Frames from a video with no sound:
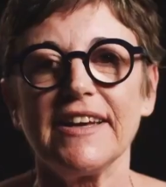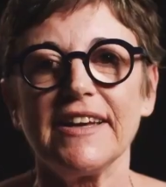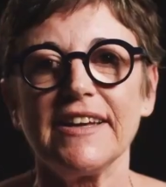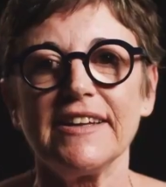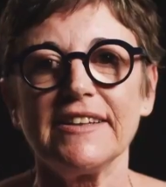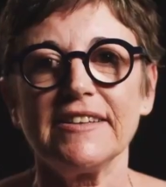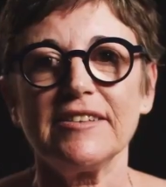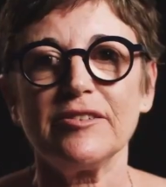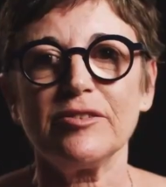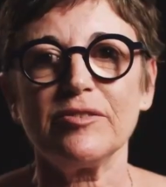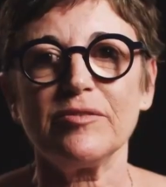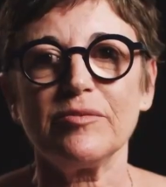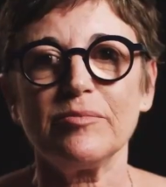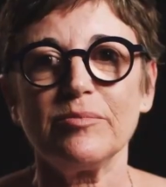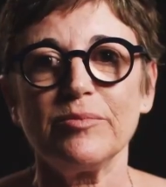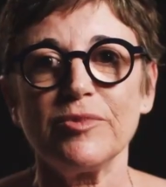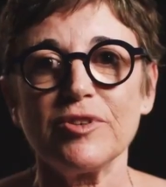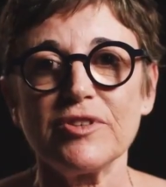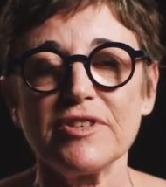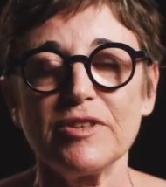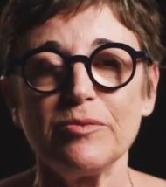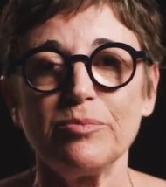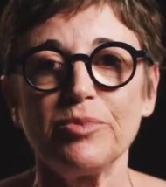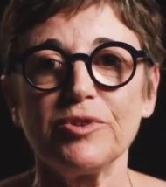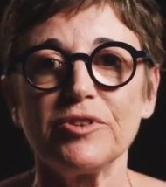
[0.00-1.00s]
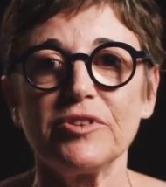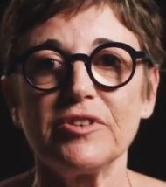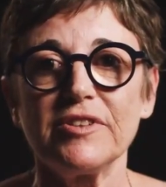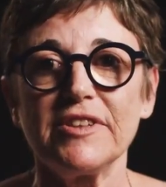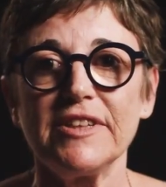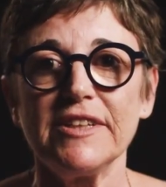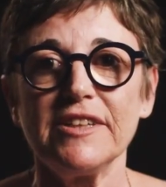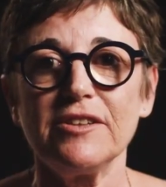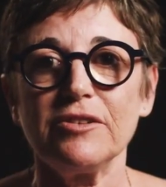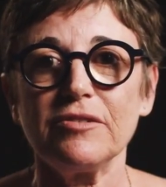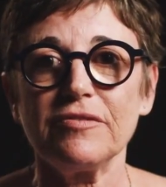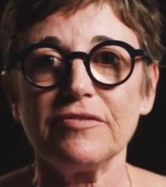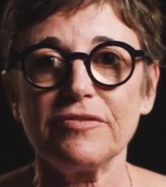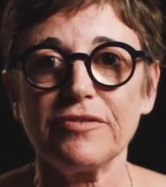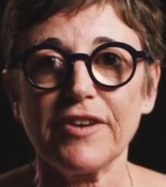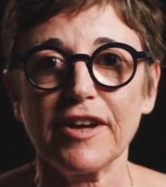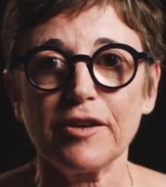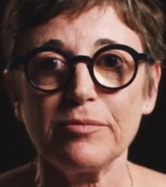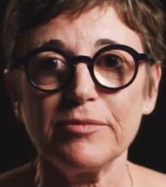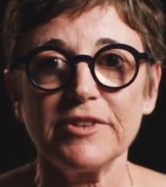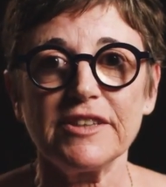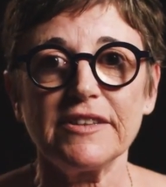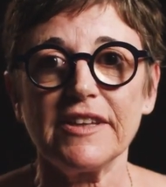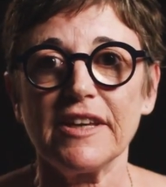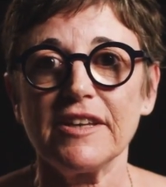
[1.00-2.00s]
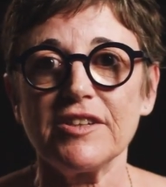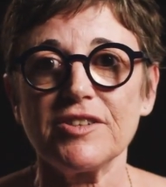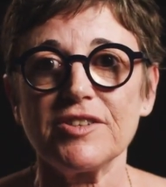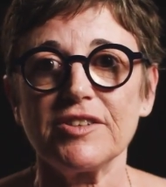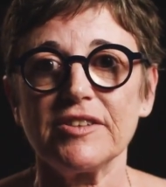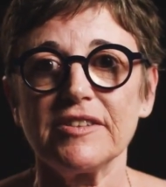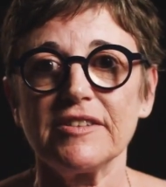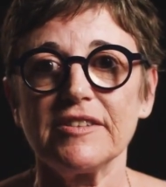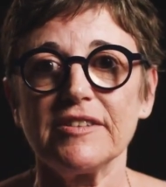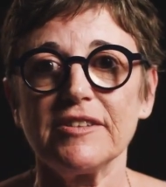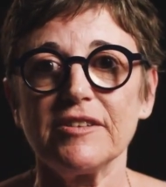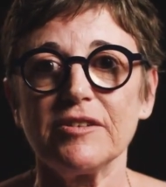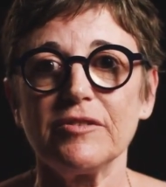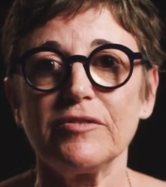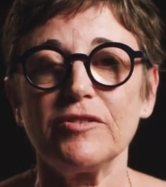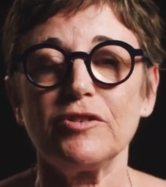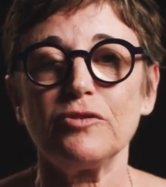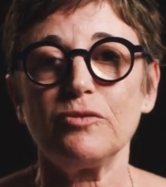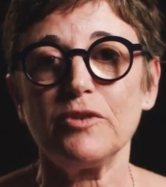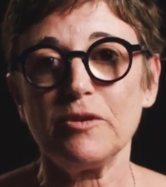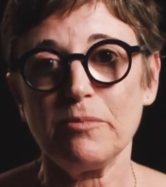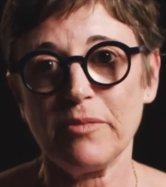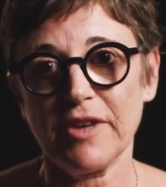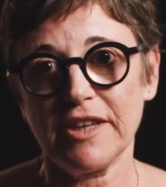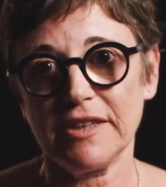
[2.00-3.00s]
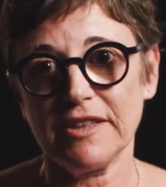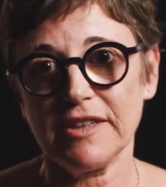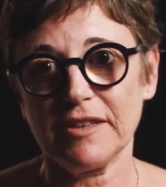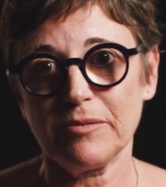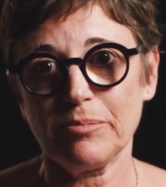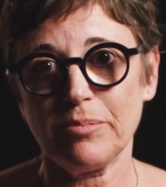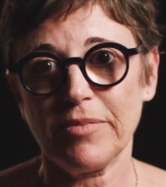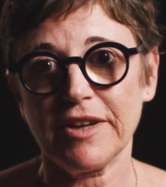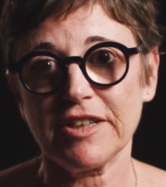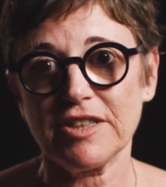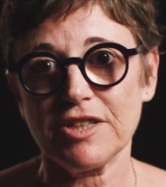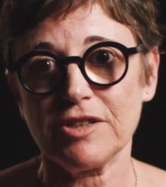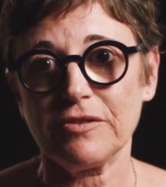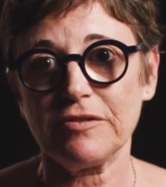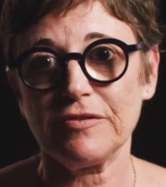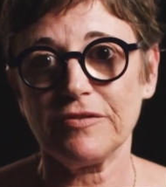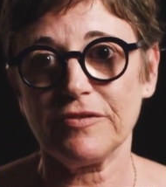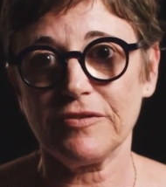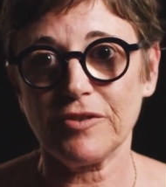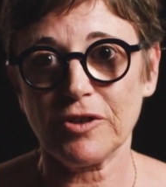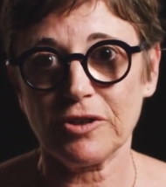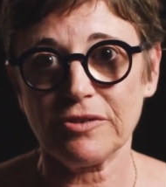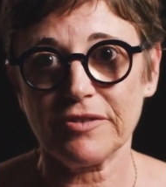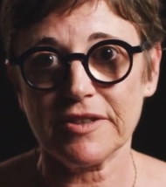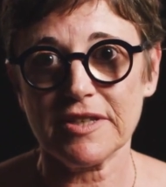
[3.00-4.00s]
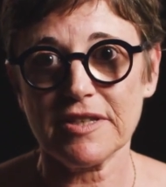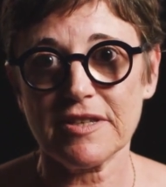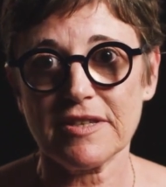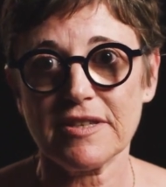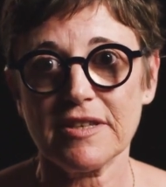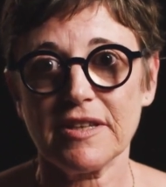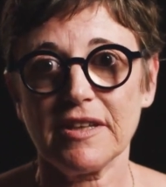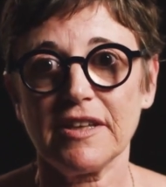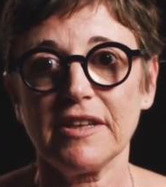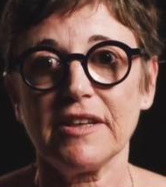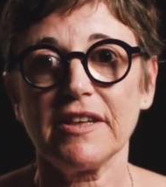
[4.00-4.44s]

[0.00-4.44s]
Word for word: and, most importantly, the fragmentation of the remaining patch of forest.